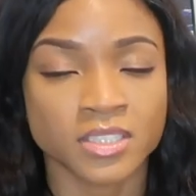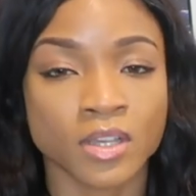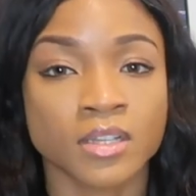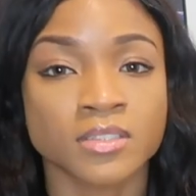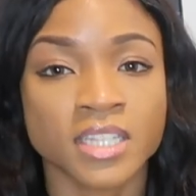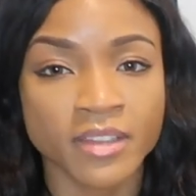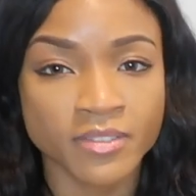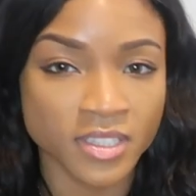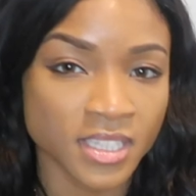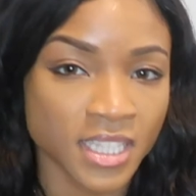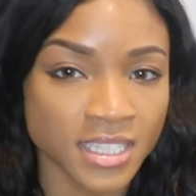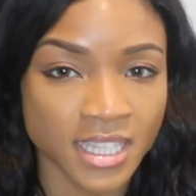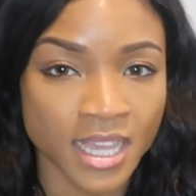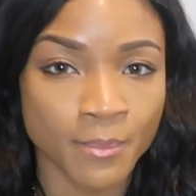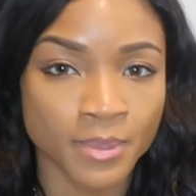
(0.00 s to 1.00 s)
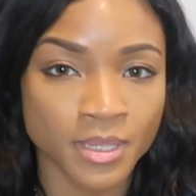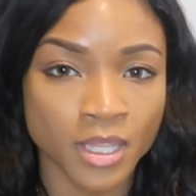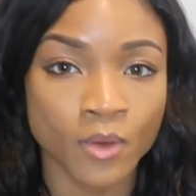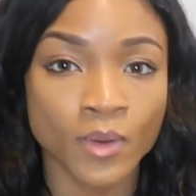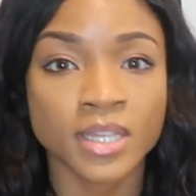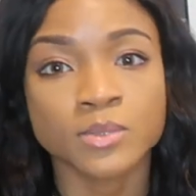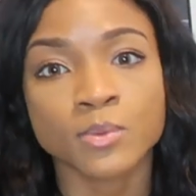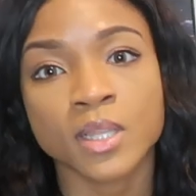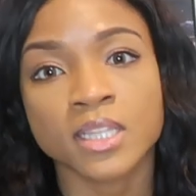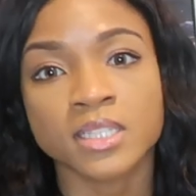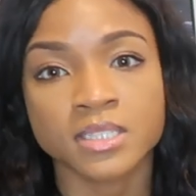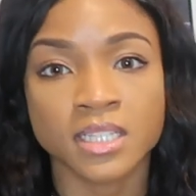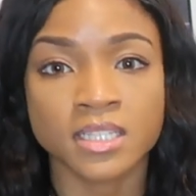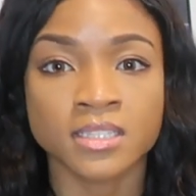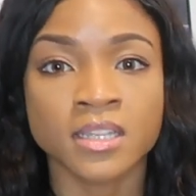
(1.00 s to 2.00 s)
So I'll definitely link that below, as well as
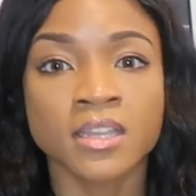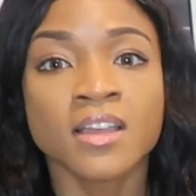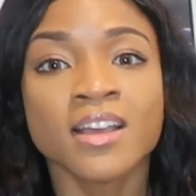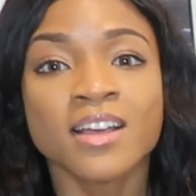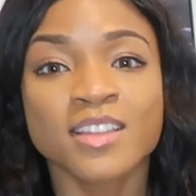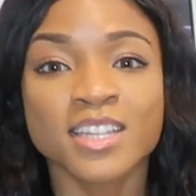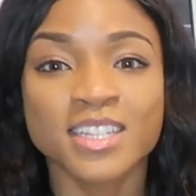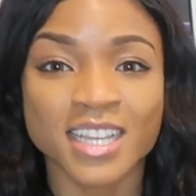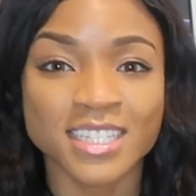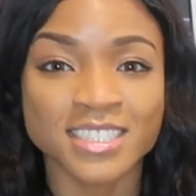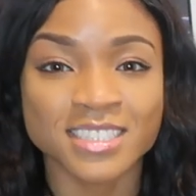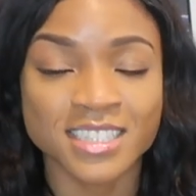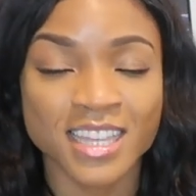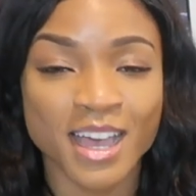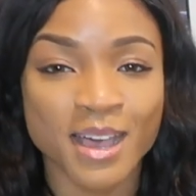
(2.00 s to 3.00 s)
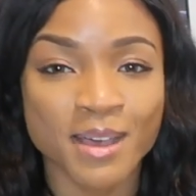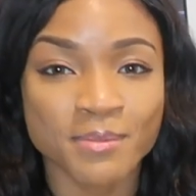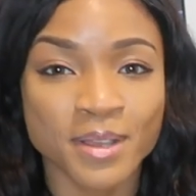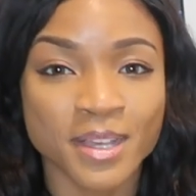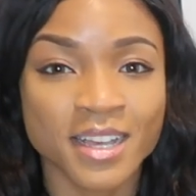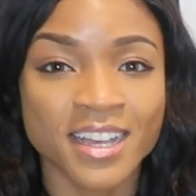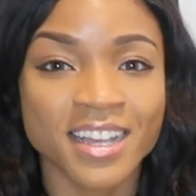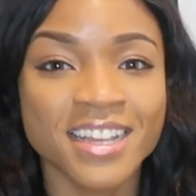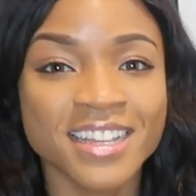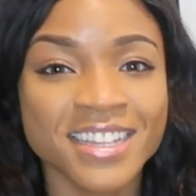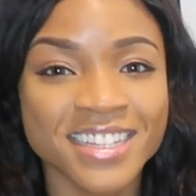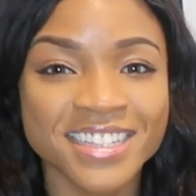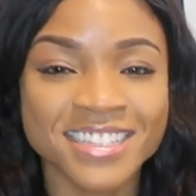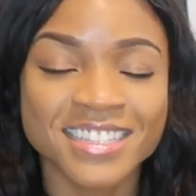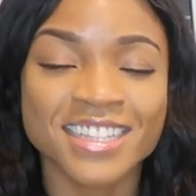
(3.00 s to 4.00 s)
the, the desktop uh,
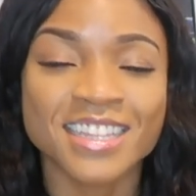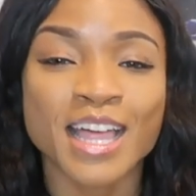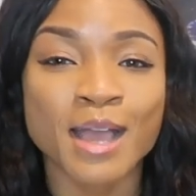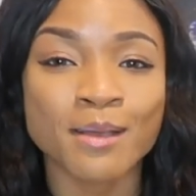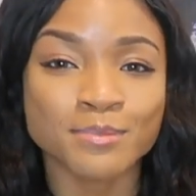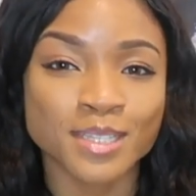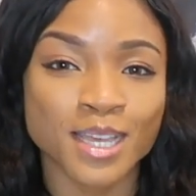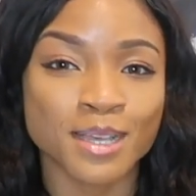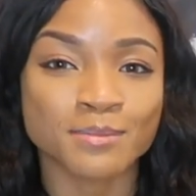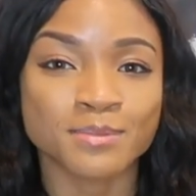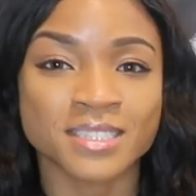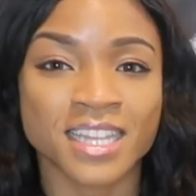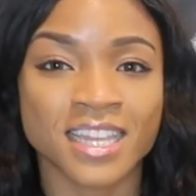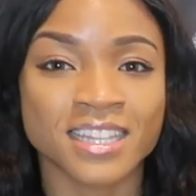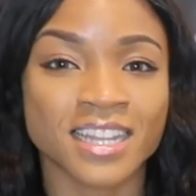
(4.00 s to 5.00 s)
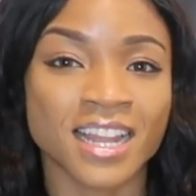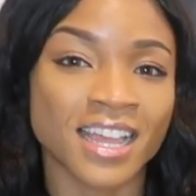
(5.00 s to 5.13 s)
the laptop stand that